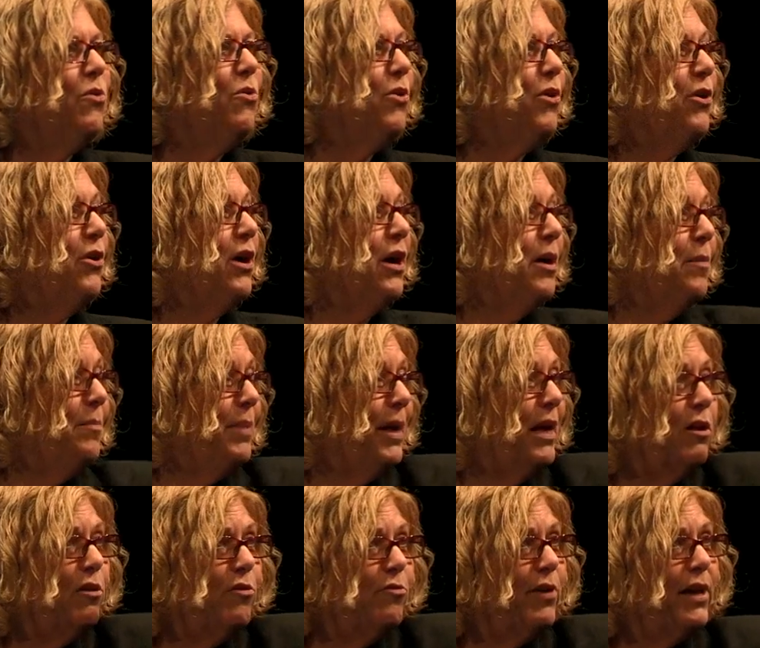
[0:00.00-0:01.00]
or a
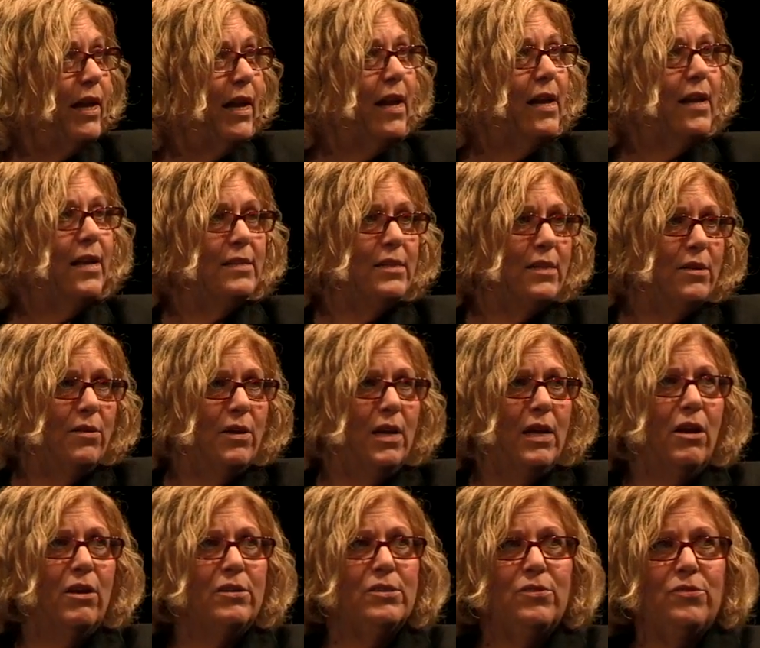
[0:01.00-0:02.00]
bell ringing, because
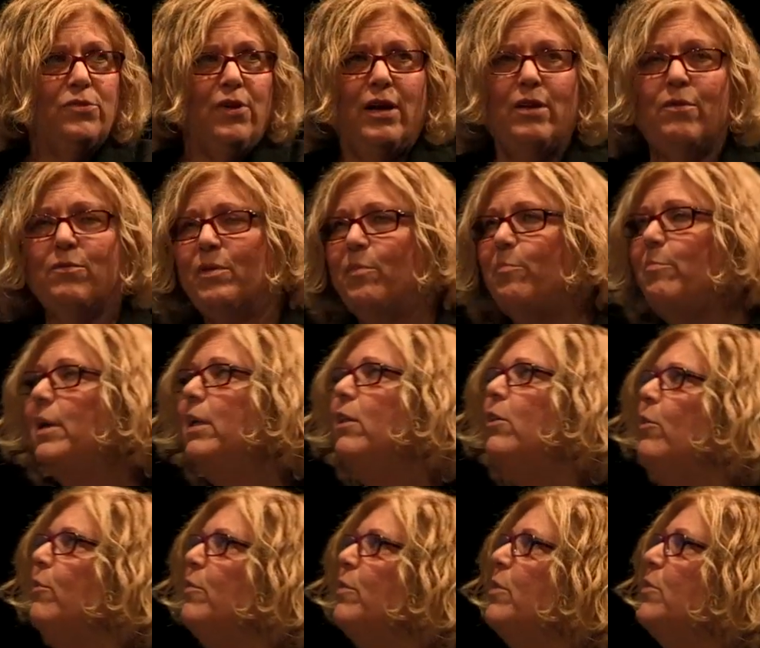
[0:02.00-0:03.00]
he also tried it with a
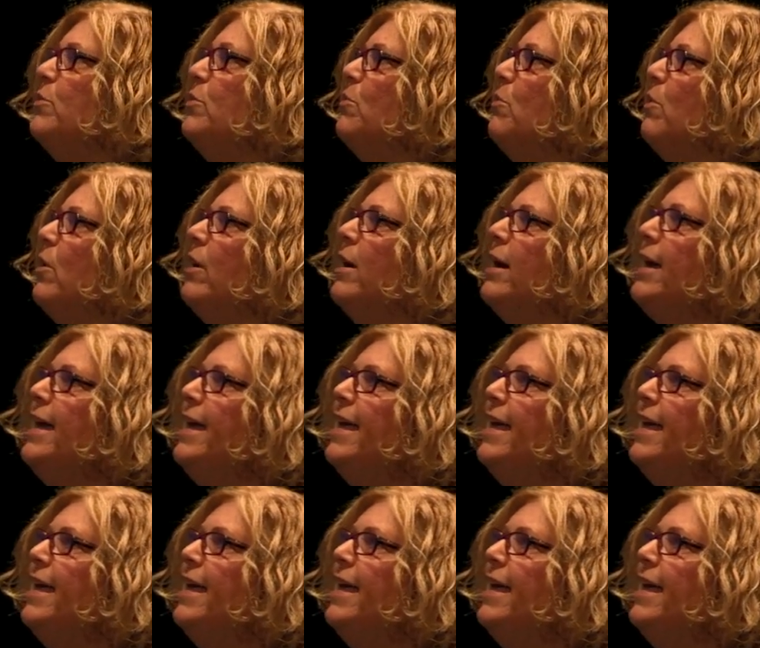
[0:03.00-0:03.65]
bell over the door,